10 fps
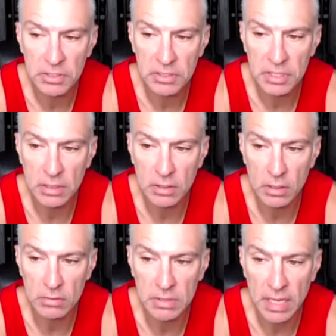to see in the
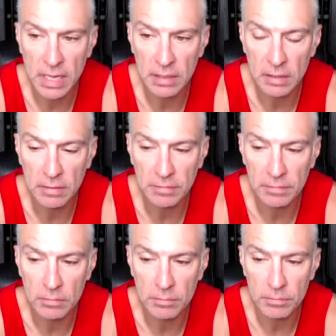years ahead if,
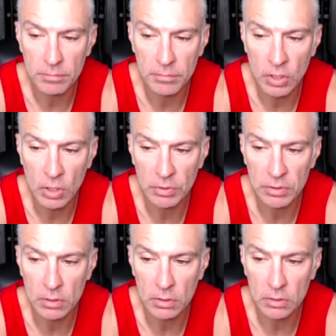with
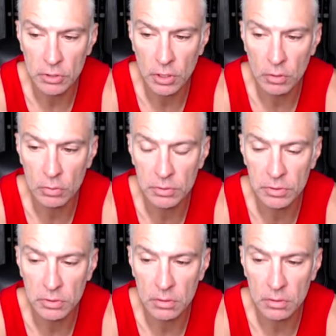the shows,